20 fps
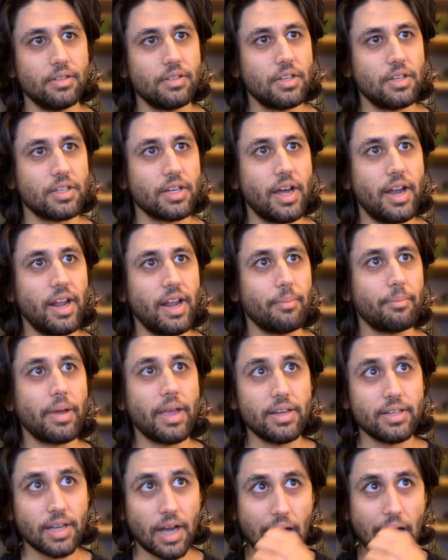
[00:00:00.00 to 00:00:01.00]
designing and
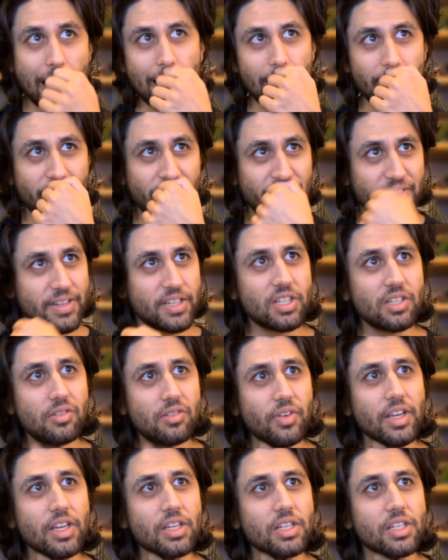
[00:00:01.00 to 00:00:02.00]
painting. I love this
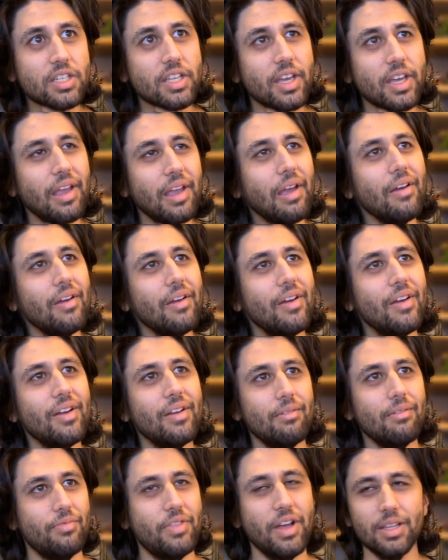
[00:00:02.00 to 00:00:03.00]
Sphinx thing.
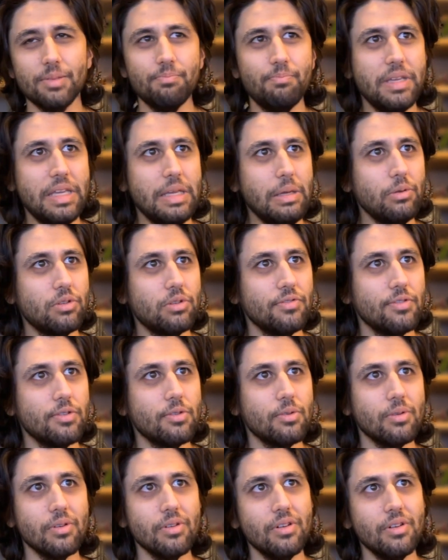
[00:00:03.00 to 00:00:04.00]
That's
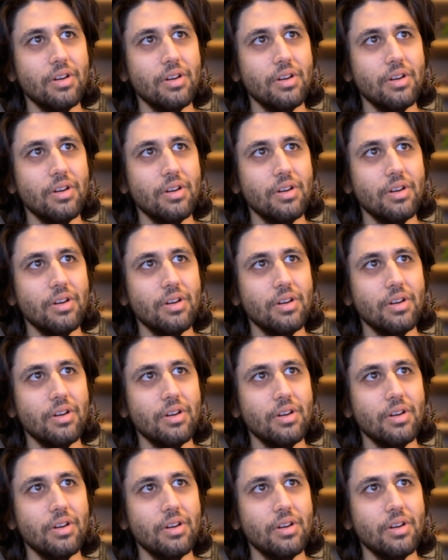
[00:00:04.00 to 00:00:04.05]
beautiful.